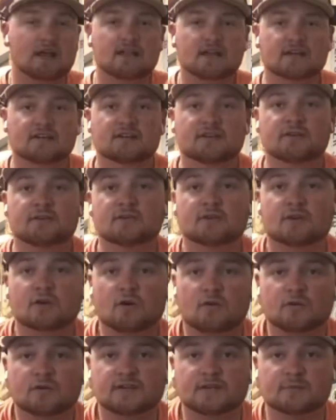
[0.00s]
like to do in
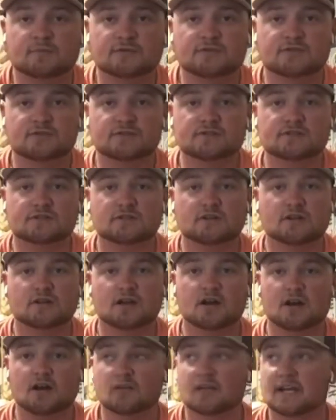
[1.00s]
cold temperatures,
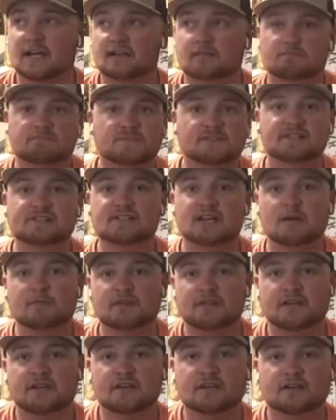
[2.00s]
like this time of
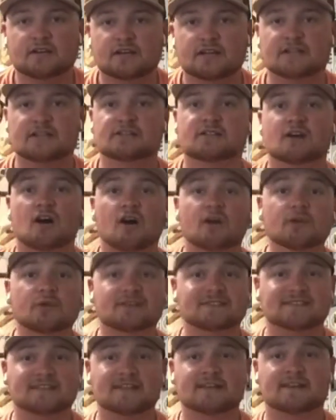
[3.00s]
the year, is I'll do a
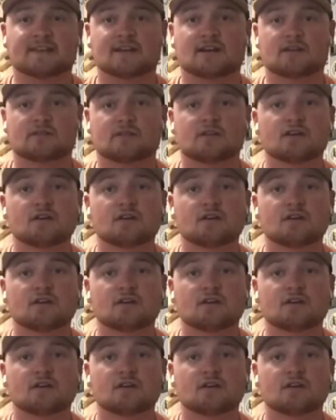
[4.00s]
10 count.